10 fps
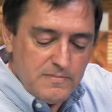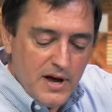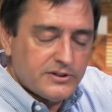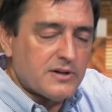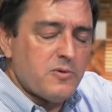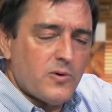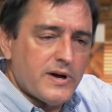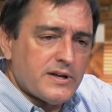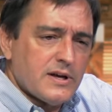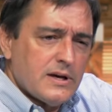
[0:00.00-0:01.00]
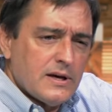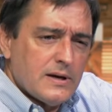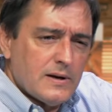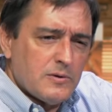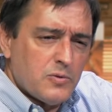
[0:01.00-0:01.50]
the melting point,
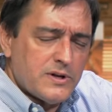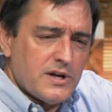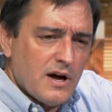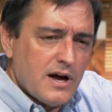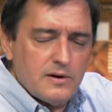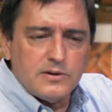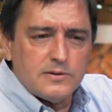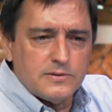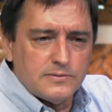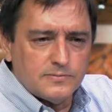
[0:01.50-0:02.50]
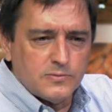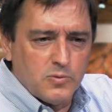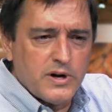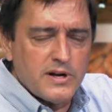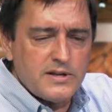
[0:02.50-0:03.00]
we talk,
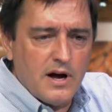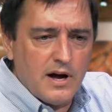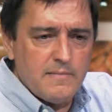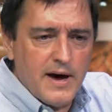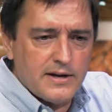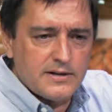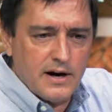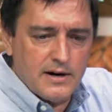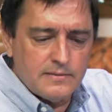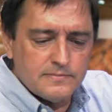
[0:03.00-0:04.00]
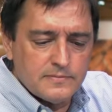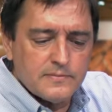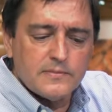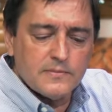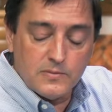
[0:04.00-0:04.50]
we're going to talk about a term,
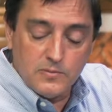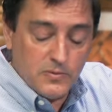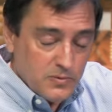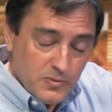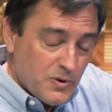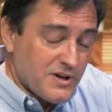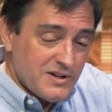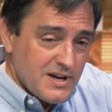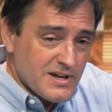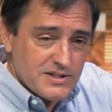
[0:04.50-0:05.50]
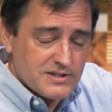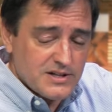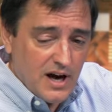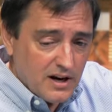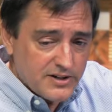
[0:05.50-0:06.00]
what it is. It's
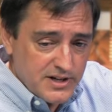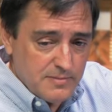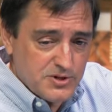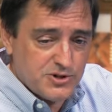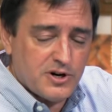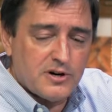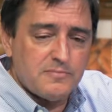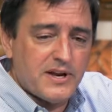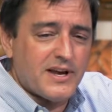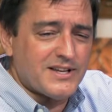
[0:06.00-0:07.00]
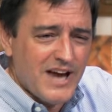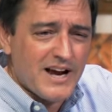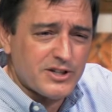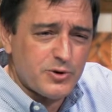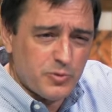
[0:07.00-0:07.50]
color temperature, but it's
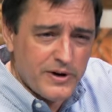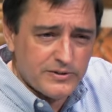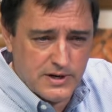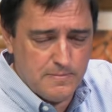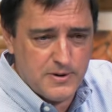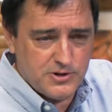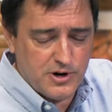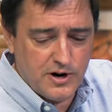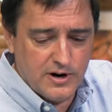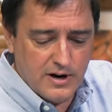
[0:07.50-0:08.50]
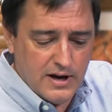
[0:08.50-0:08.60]
actually real temperature.